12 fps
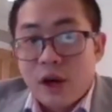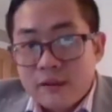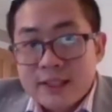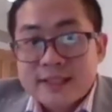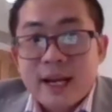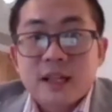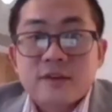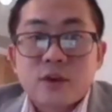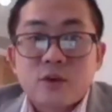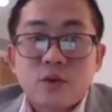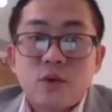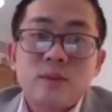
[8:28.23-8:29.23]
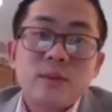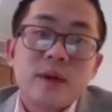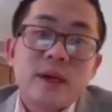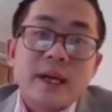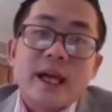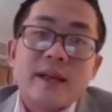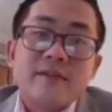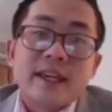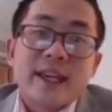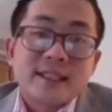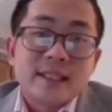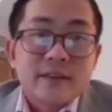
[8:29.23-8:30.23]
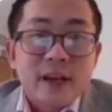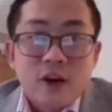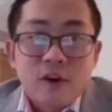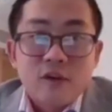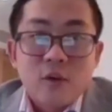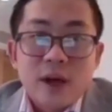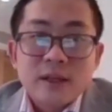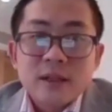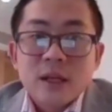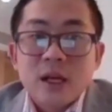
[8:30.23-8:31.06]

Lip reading: other side of the room and they can see their loved one.